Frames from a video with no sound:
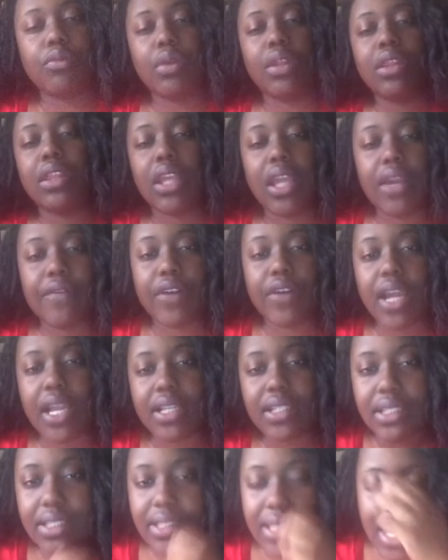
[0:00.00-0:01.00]
One thing I
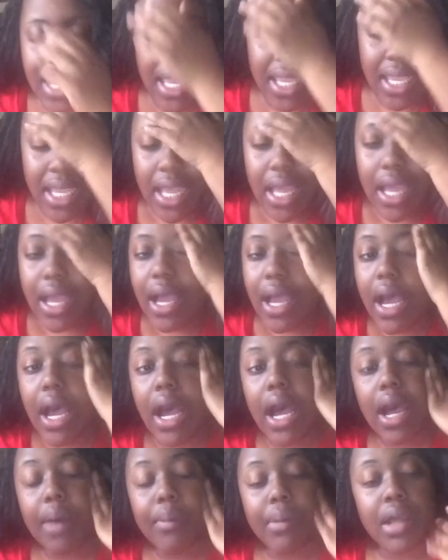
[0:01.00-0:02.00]
forgot to say,
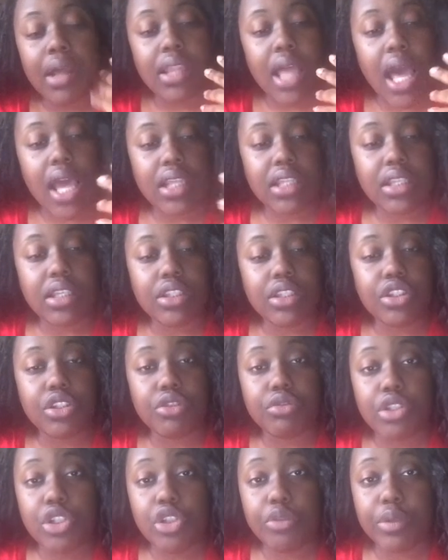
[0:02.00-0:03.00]
a lot of these
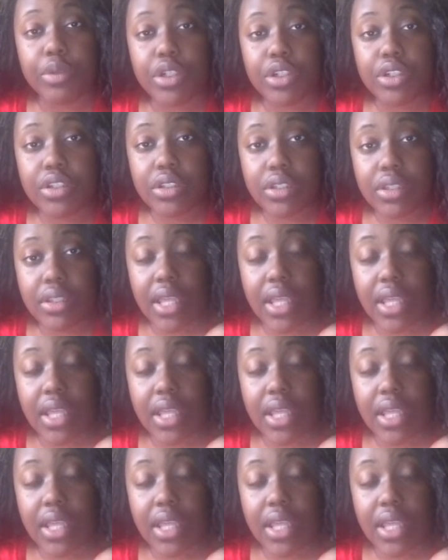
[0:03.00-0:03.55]
YouTubers,